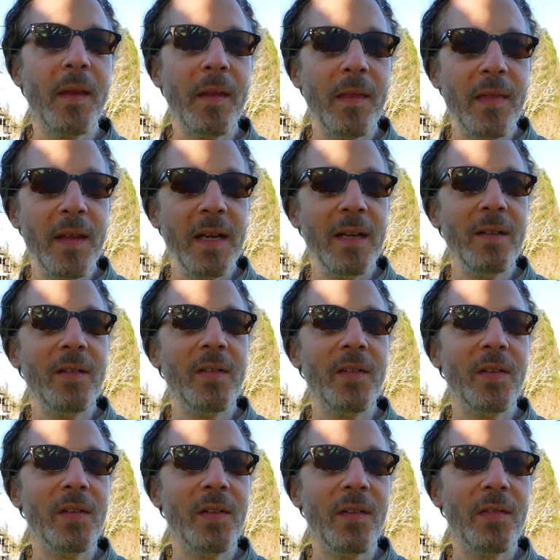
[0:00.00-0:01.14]
these
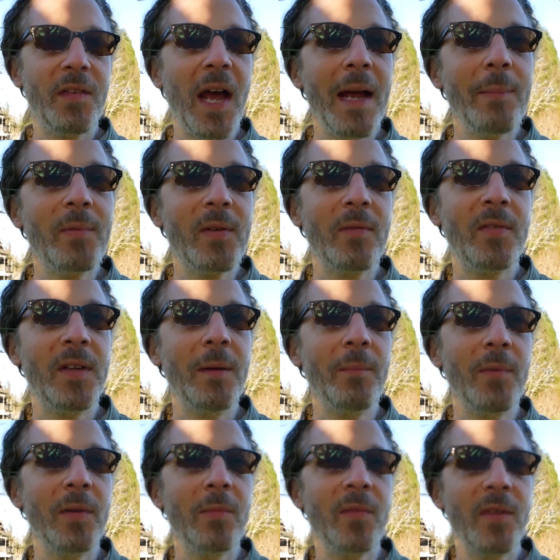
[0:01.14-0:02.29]
types of
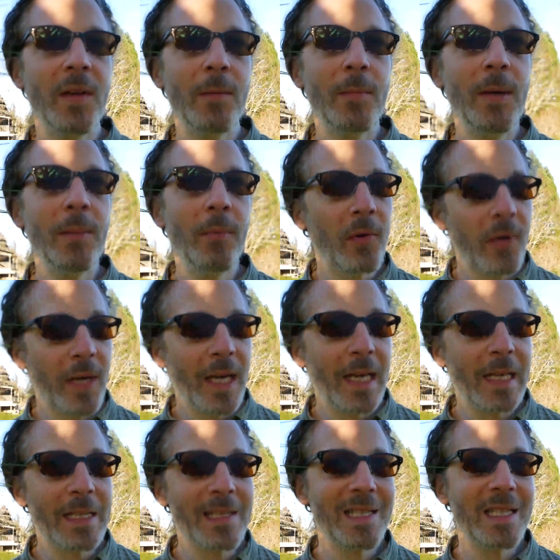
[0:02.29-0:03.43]
symptoms that people are
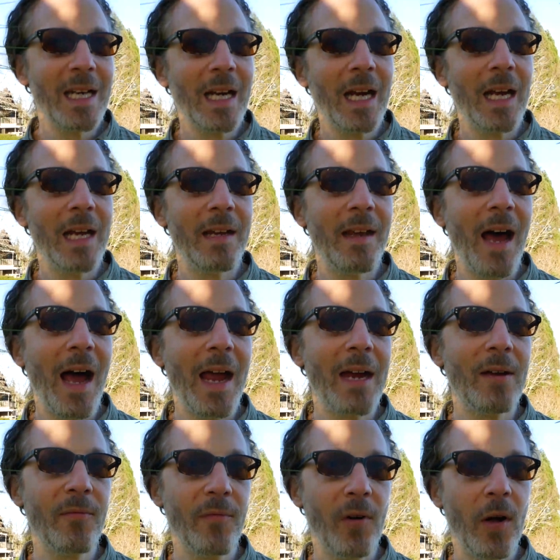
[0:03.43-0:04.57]
getting sick and
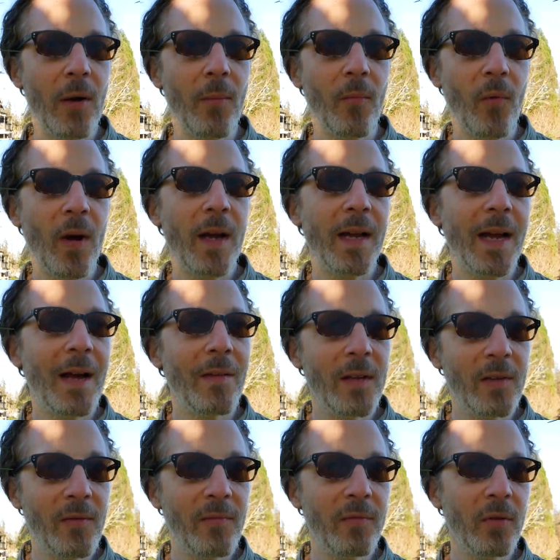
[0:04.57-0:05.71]
dying from right now,
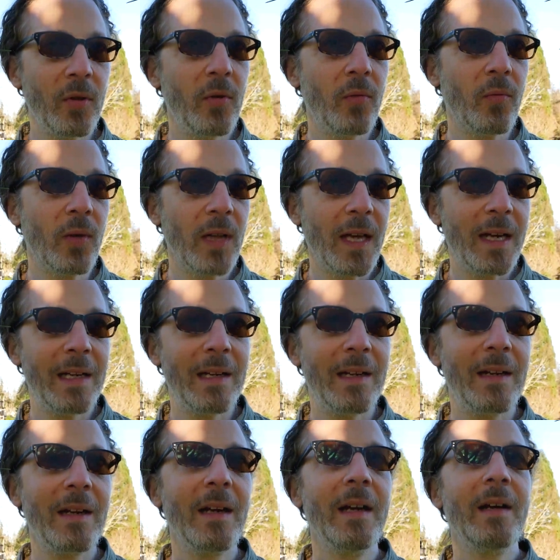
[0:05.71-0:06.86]
these
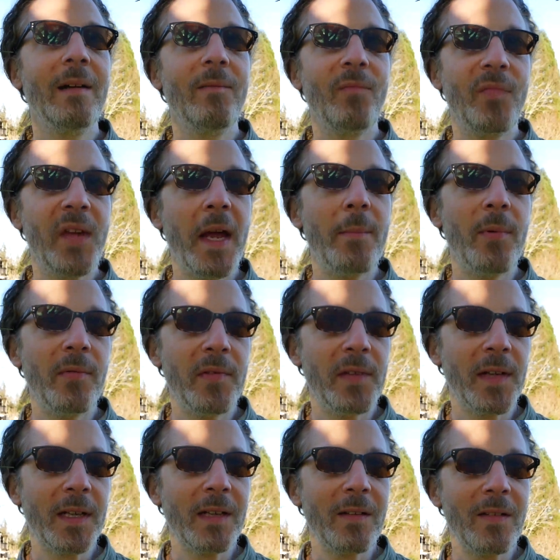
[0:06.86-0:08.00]
flu-related type of
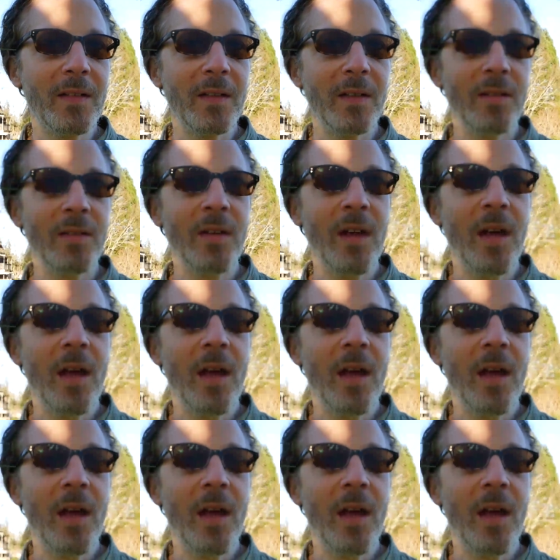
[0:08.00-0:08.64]
sicknesses,